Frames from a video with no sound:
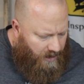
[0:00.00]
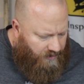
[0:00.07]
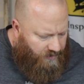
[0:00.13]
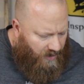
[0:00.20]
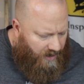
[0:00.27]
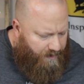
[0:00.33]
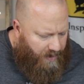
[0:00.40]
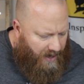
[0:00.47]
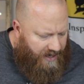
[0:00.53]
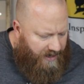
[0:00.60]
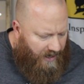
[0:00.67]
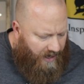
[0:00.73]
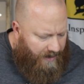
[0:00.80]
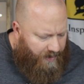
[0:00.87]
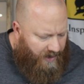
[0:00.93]
So I bet
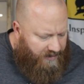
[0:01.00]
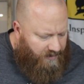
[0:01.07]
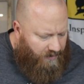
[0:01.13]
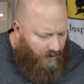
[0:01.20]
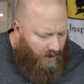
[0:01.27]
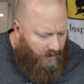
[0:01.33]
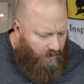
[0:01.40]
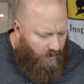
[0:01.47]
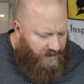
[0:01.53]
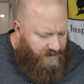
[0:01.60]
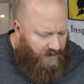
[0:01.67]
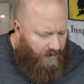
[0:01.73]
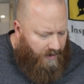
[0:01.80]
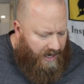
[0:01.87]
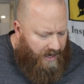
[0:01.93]
you I picked the wrong one.
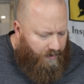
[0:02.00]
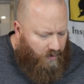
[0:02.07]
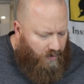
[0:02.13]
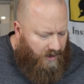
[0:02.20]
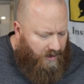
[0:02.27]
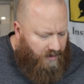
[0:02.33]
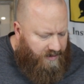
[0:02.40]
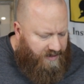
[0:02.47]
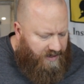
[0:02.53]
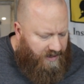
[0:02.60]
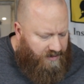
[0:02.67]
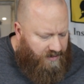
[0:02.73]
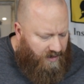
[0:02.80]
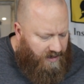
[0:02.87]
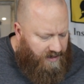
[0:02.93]
So Amarillo,
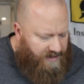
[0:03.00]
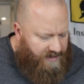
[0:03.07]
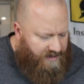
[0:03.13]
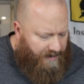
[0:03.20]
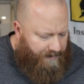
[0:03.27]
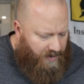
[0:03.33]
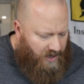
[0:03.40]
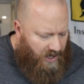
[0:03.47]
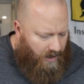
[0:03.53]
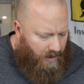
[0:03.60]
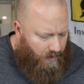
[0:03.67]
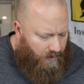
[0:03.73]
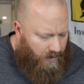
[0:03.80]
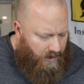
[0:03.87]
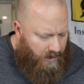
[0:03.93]
Citra, and
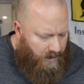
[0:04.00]
Simcoe.